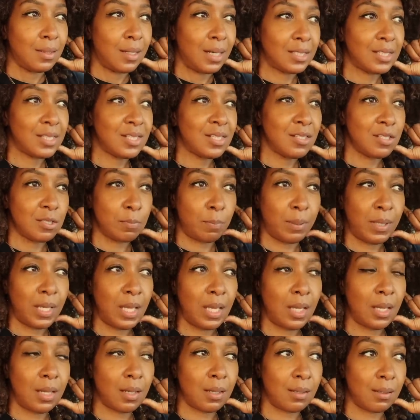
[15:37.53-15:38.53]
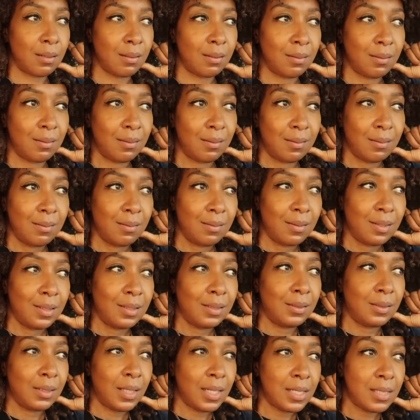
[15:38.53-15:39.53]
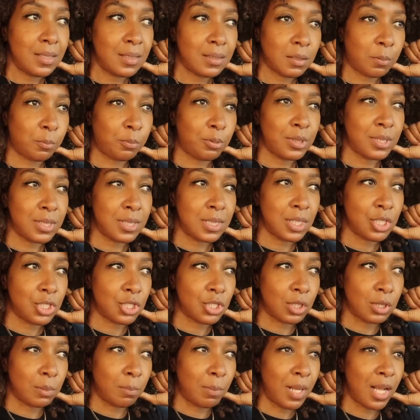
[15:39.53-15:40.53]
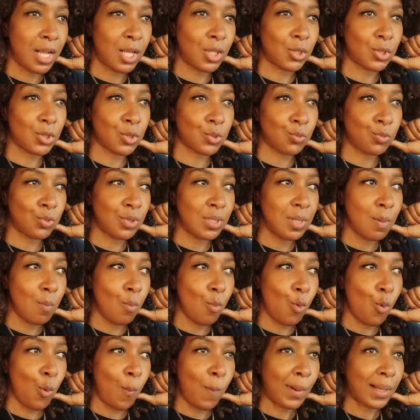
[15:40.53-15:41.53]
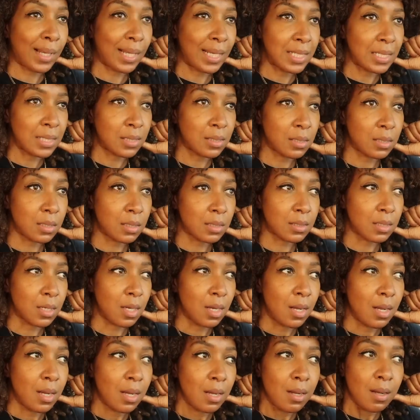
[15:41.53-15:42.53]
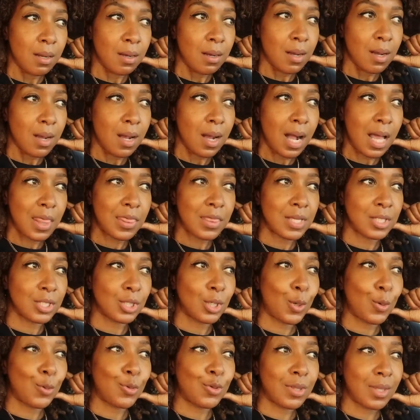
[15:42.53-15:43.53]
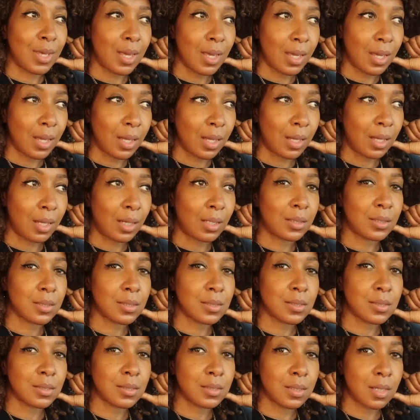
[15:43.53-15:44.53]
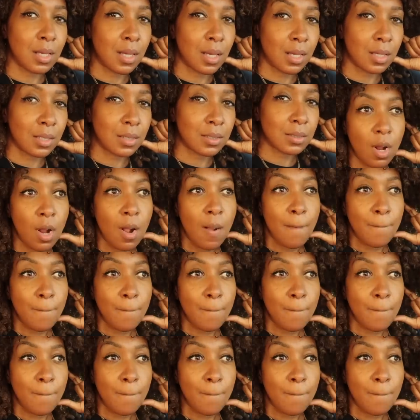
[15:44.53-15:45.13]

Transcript: I just need to pick, laser precision, pick 3 more places and then go there instead.